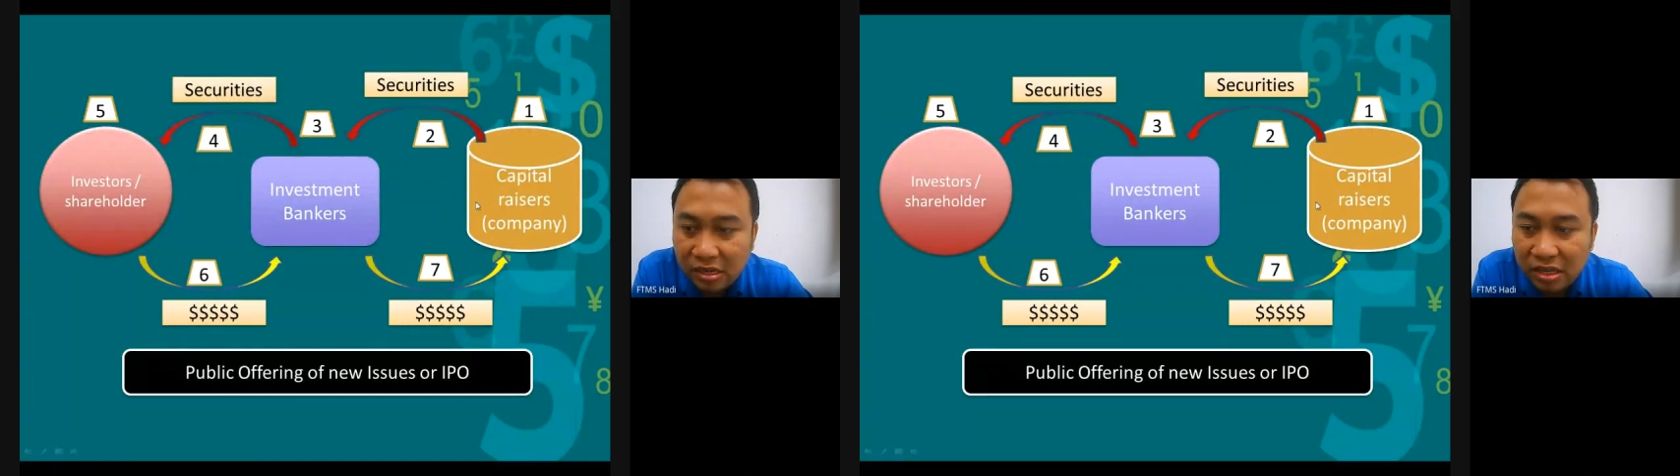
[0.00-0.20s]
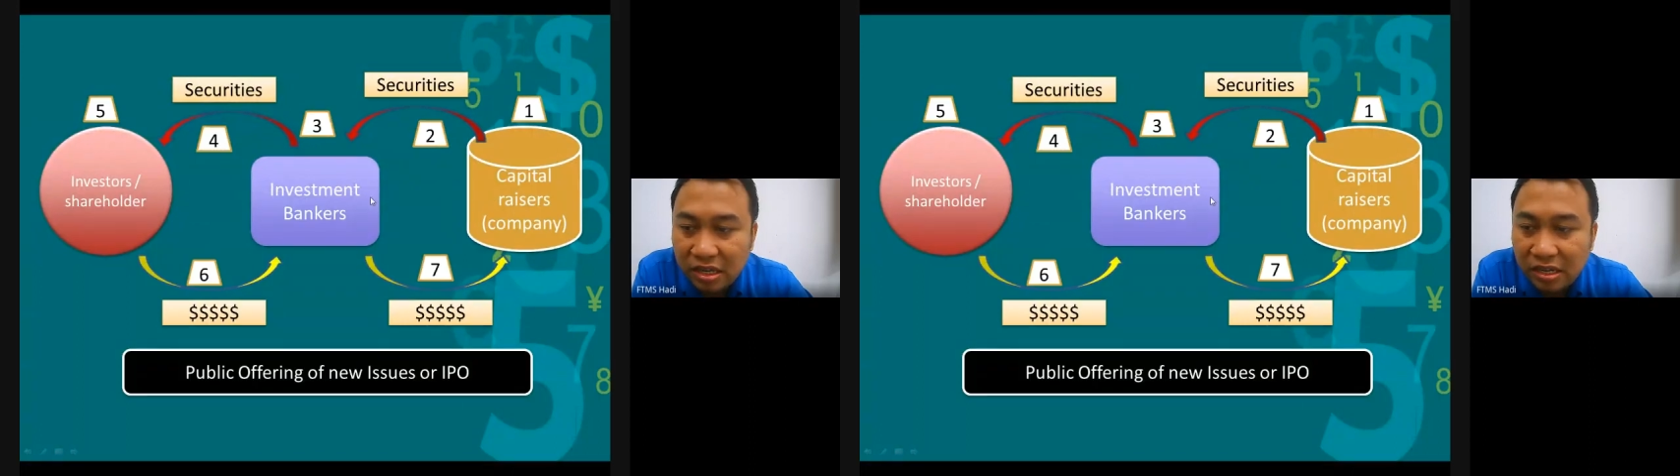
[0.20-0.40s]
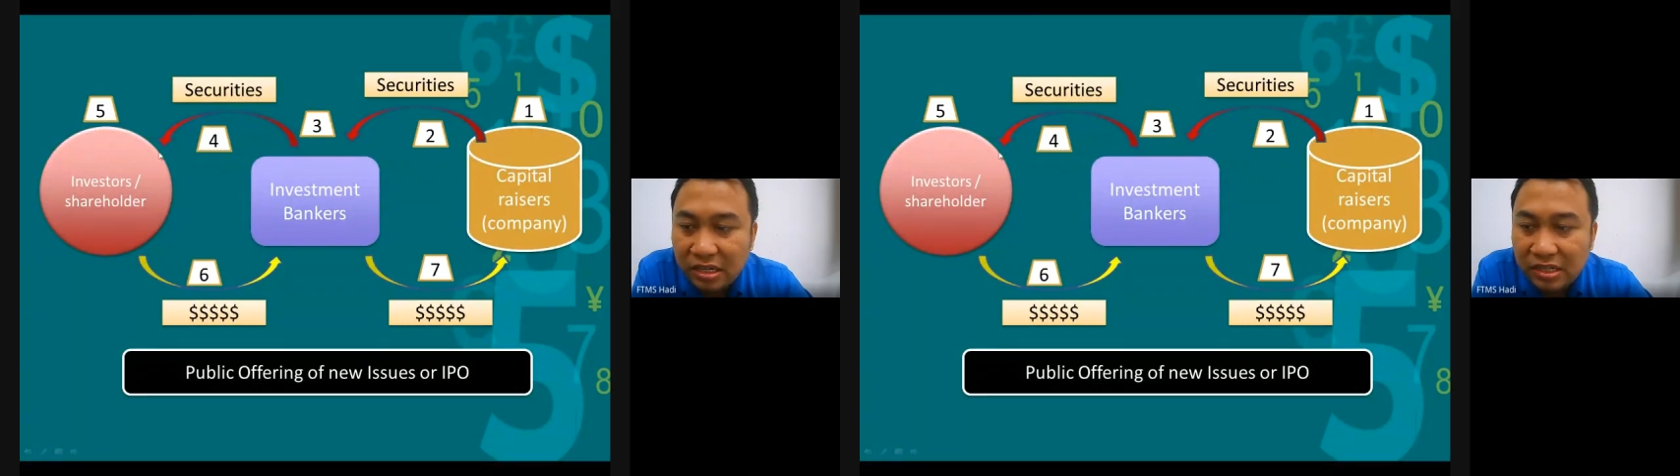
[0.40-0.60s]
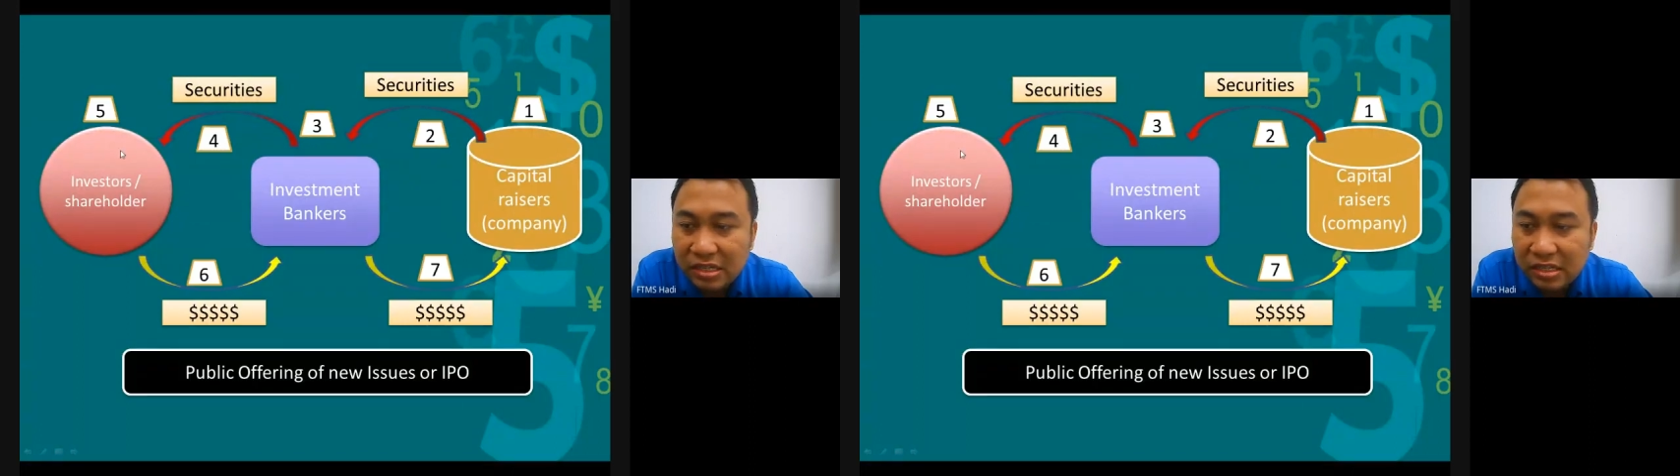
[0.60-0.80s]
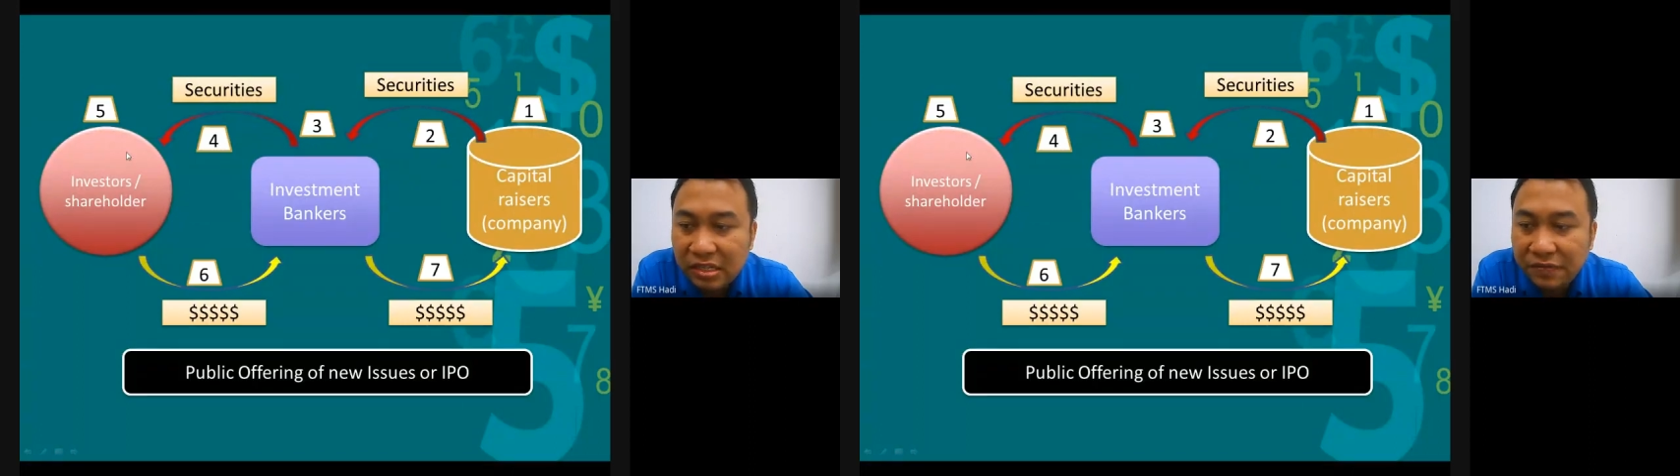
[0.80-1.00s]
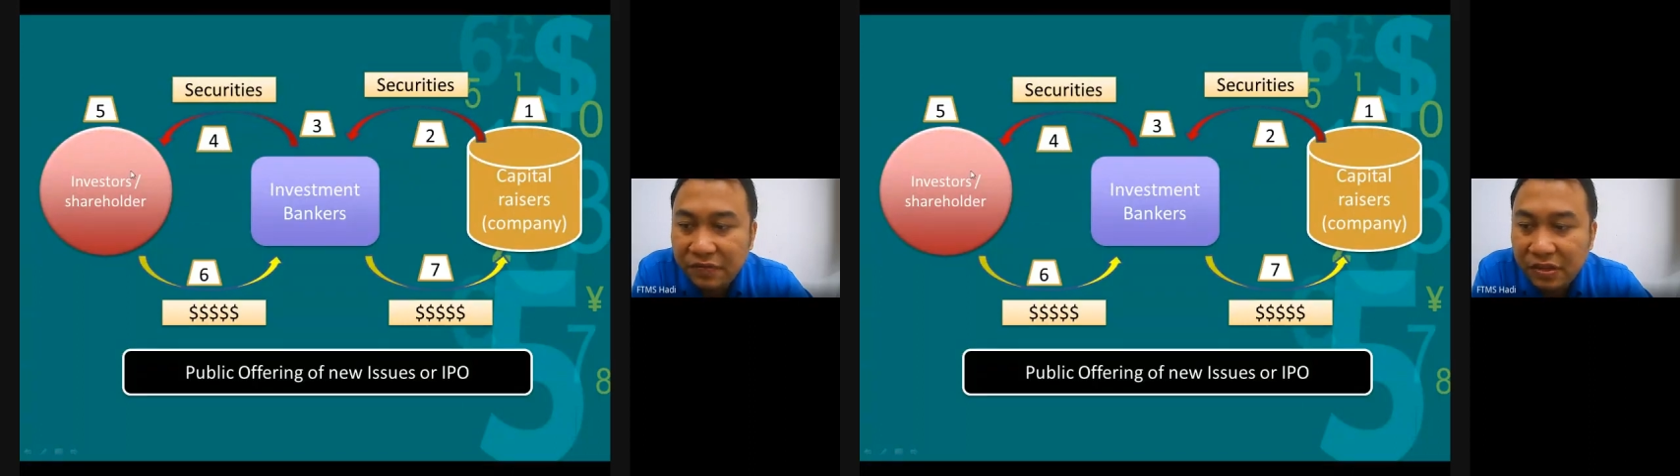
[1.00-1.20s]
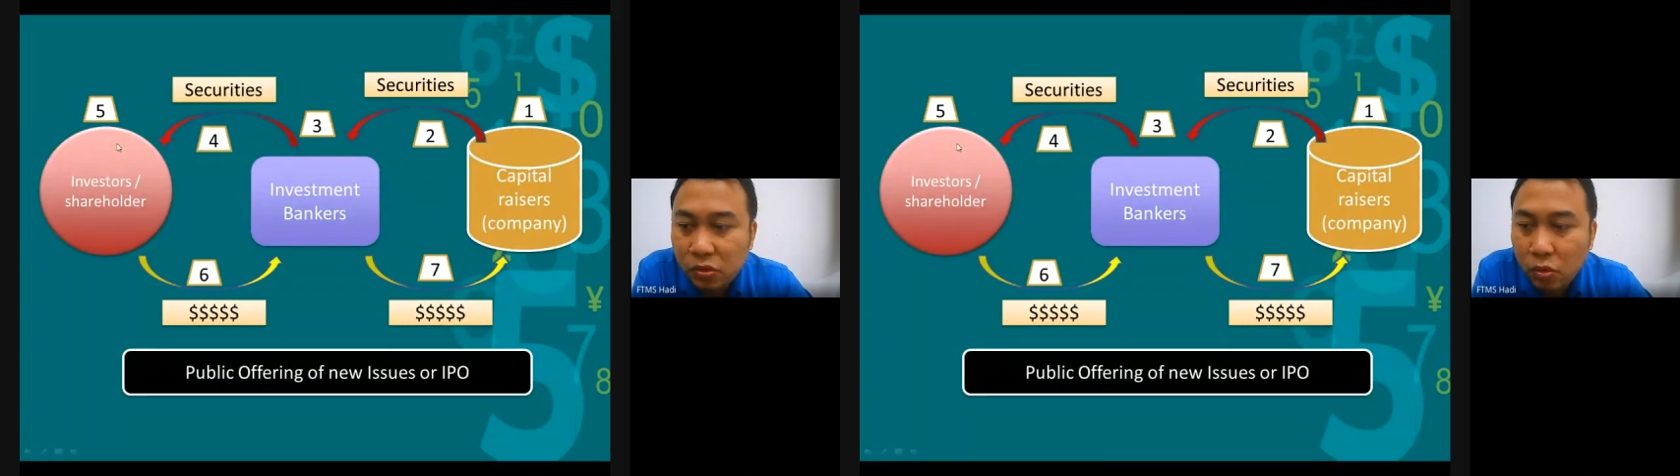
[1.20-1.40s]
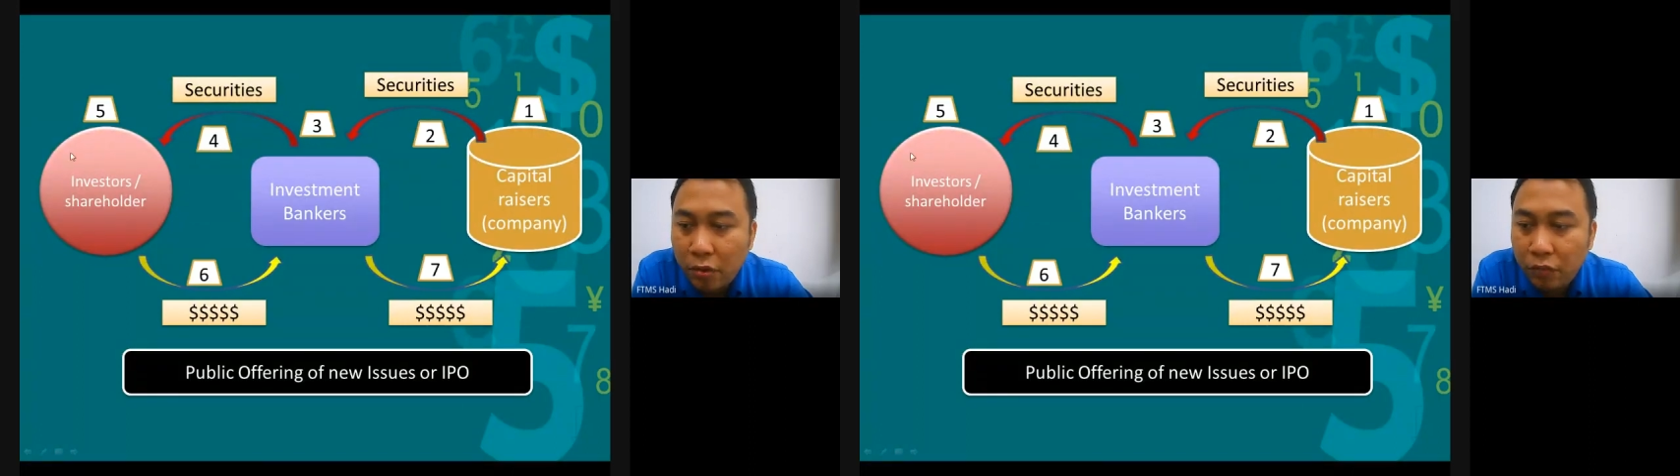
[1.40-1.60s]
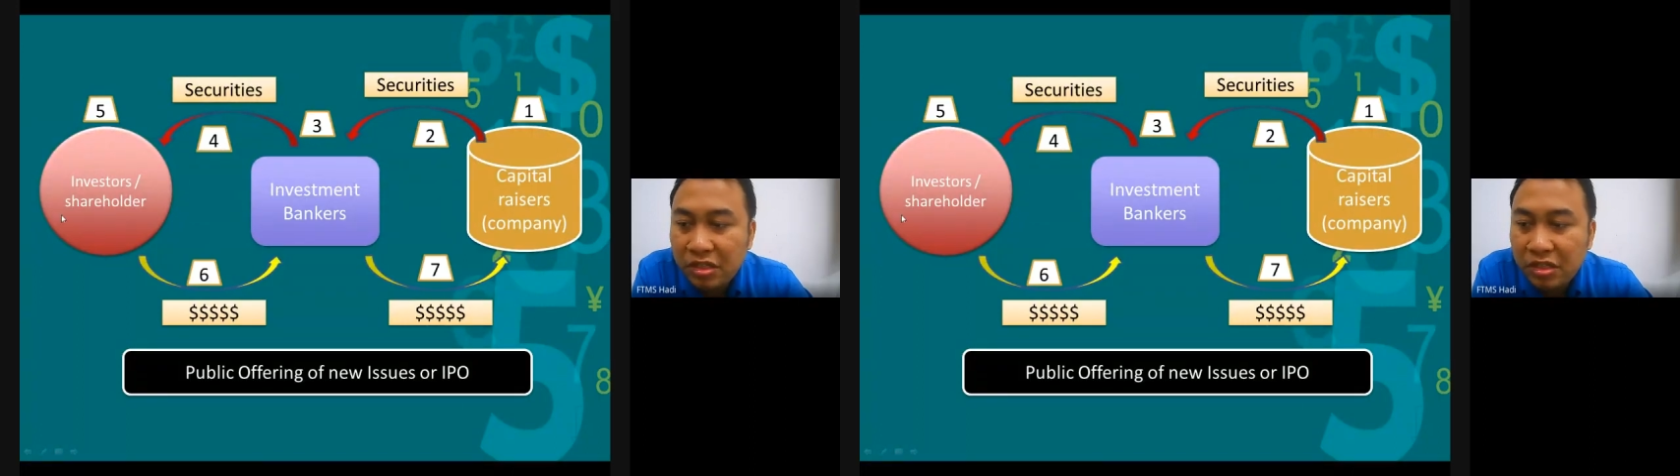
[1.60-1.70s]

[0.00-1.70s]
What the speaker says: Okay, this the first one,